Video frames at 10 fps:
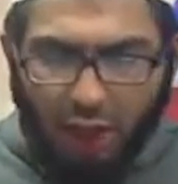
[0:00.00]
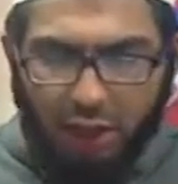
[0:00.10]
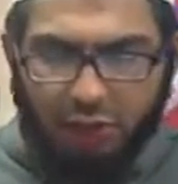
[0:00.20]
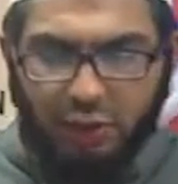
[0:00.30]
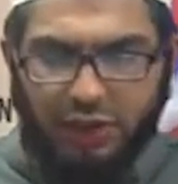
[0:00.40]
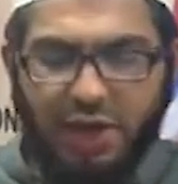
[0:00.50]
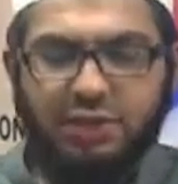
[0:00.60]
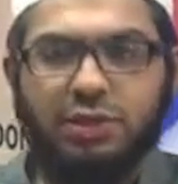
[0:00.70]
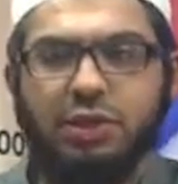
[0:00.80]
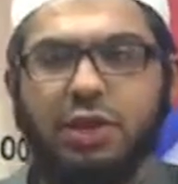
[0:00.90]
So I was
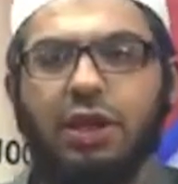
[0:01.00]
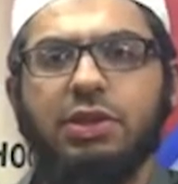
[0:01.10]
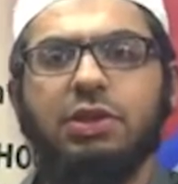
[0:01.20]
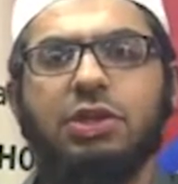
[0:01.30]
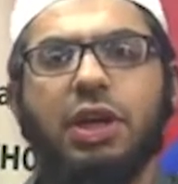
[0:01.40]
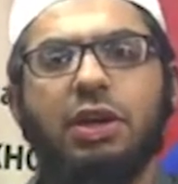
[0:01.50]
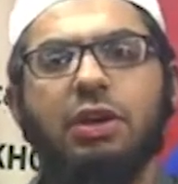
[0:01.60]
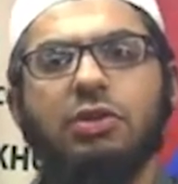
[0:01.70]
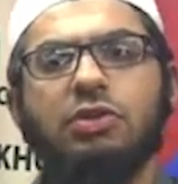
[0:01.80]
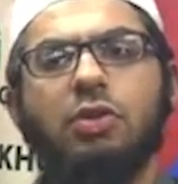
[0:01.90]
asked today to
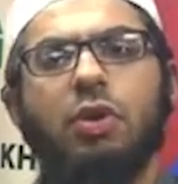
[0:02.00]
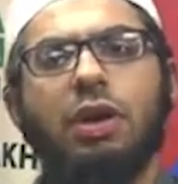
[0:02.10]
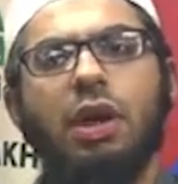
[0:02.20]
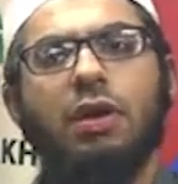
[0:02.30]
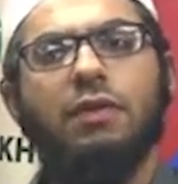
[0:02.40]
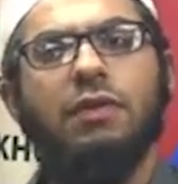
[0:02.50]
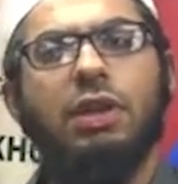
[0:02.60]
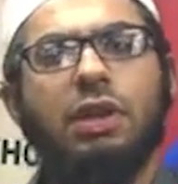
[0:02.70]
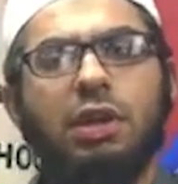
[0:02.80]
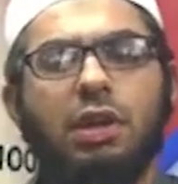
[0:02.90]
share the story of
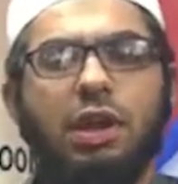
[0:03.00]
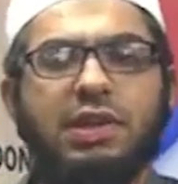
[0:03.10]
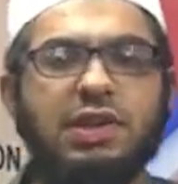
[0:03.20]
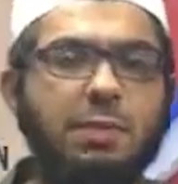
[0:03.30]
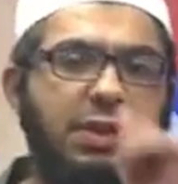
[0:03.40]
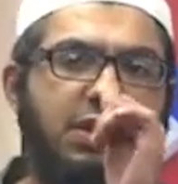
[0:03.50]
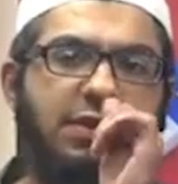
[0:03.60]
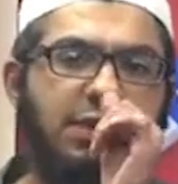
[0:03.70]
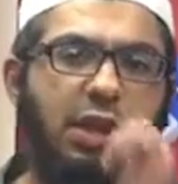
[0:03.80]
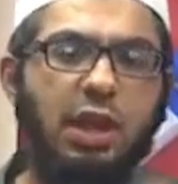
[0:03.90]
the acceptance of
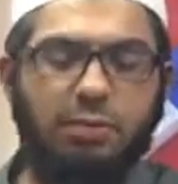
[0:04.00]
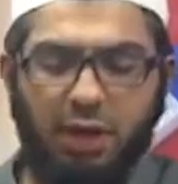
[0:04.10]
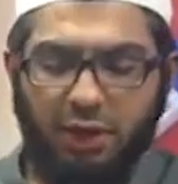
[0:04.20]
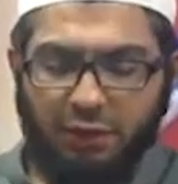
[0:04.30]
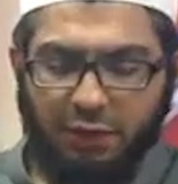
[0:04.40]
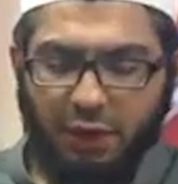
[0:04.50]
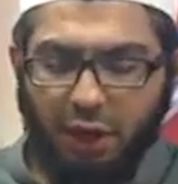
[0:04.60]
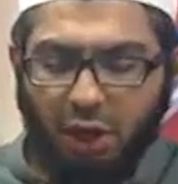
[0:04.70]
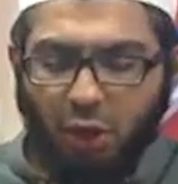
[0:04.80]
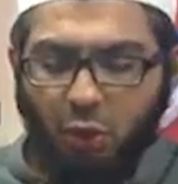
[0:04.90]
Islam of
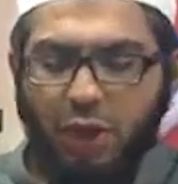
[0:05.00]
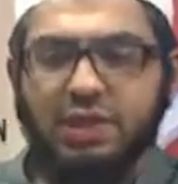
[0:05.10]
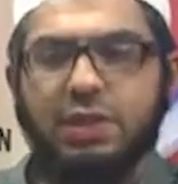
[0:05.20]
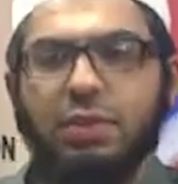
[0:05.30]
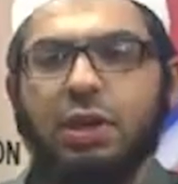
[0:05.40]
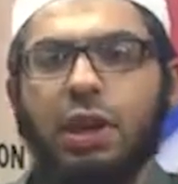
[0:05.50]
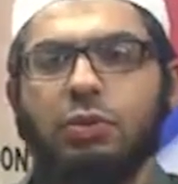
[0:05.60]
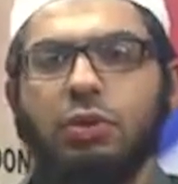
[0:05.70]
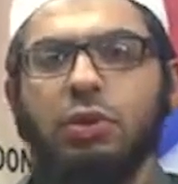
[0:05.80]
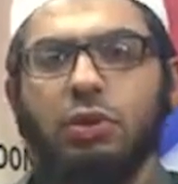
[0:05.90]
Harith ibn
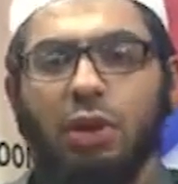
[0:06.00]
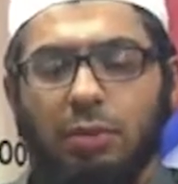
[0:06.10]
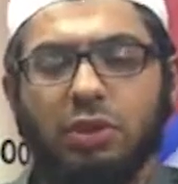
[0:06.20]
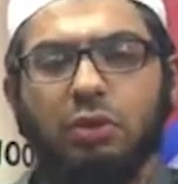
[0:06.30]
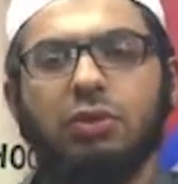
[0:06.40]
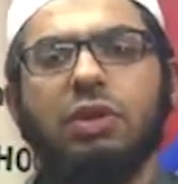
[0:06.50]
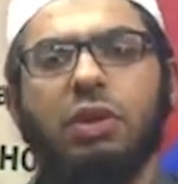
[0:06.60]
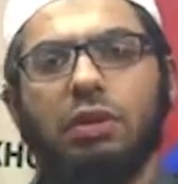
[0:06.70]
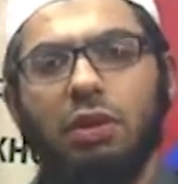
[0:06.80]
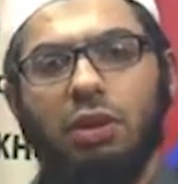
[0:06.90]
Abdul Uzza
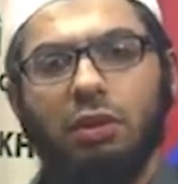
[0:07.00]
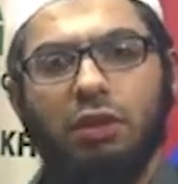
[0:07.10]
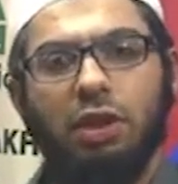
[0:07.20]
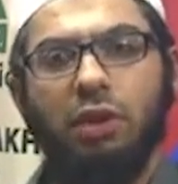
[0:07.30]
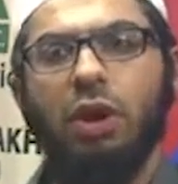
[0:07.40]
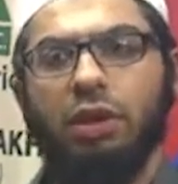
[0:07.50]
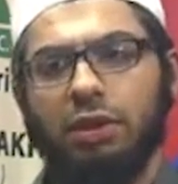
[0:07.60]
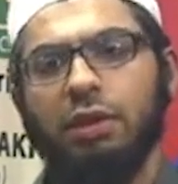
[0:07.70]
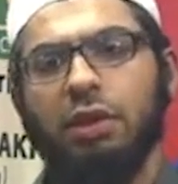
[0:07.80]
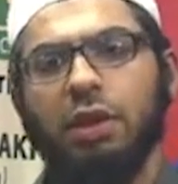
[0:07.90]
radiallahu anhu.
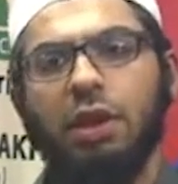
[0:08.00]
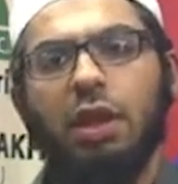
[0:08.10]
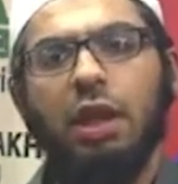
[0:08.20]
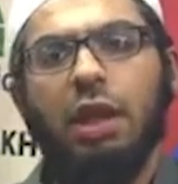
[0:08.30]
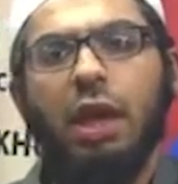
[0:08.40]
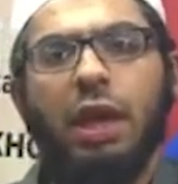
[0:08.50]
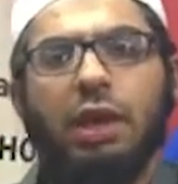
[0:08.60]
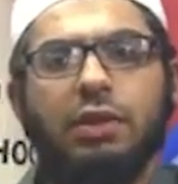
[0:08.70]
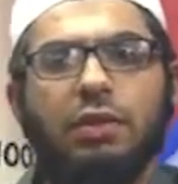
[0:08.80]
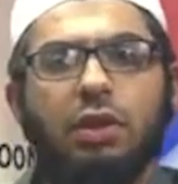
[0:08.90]

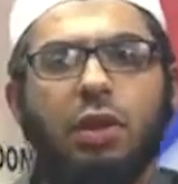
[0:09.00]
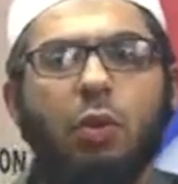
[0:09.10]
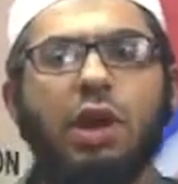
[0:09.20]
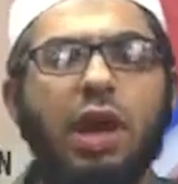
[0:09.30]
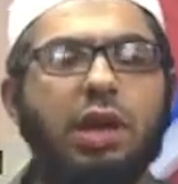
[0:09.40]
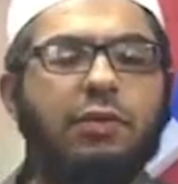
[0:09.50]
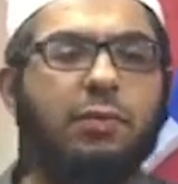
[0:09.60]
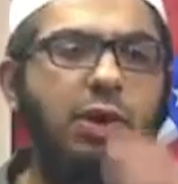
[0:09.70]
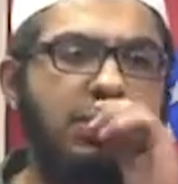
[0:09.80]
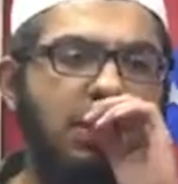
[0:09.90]
And what kind
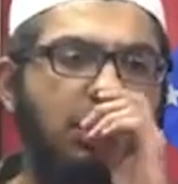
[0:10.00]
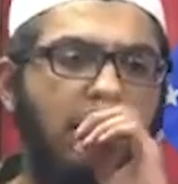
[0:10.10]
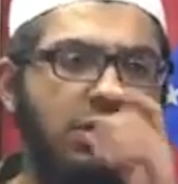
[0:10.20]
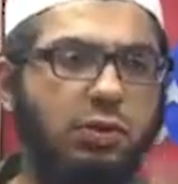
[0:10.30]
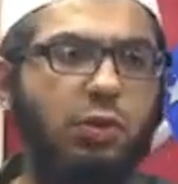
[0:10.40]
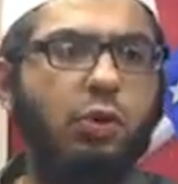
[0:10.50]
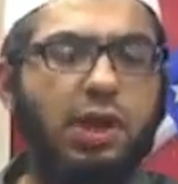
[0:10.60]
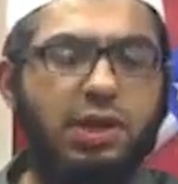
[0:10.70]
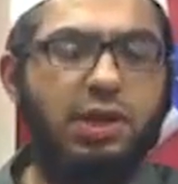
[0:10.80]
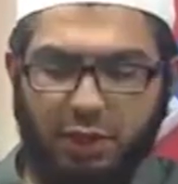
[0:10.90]
of person was
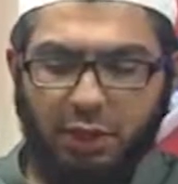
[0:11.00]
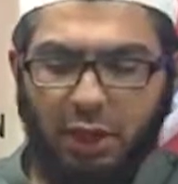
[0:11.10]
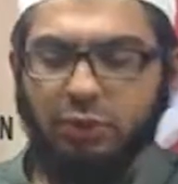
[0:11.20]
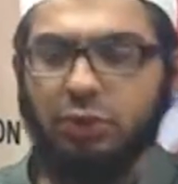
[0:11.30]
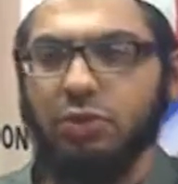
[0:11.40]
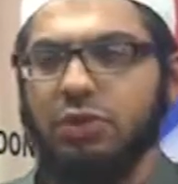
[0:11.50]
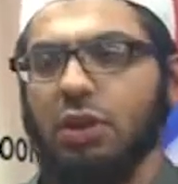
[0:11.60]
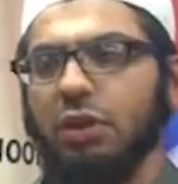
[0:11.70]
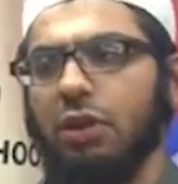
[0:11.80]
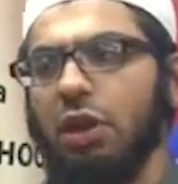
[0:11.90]
Harith ibn Abdul Uzza
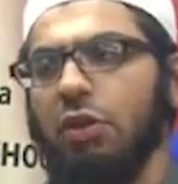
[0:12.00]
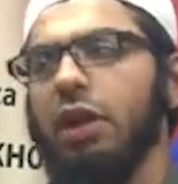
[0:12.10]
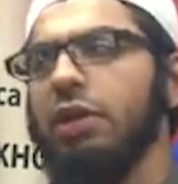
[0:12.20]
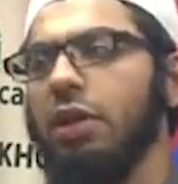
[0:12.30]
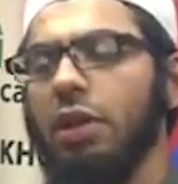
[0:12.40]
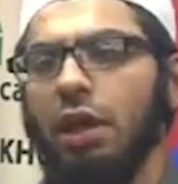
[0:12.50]
radiallahu anhu?